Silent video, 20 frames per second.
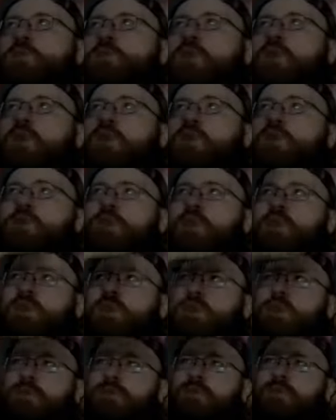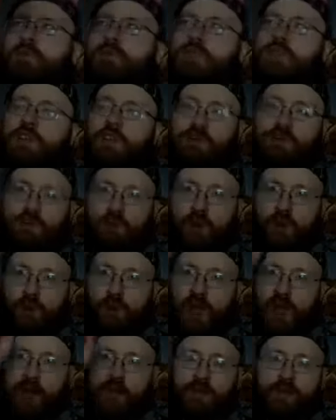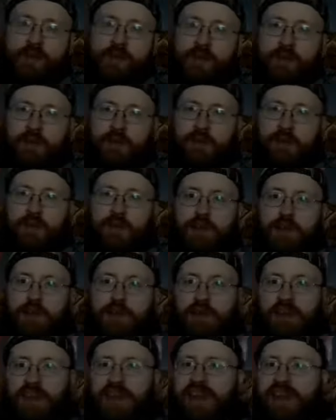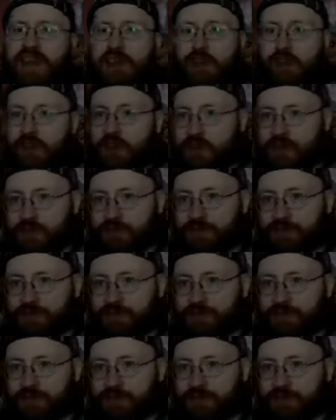over and get flown out of the that area.